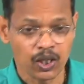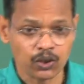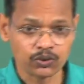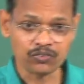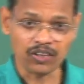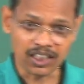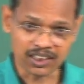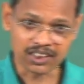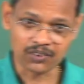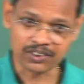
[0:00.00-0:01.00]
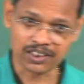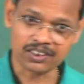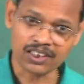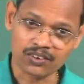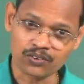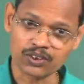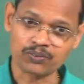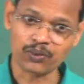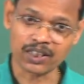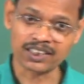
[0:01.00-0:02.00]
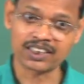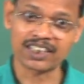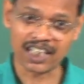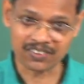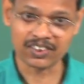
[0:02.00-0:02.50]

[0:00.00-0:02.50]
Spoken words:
So, if all these sequences, then which proteins interact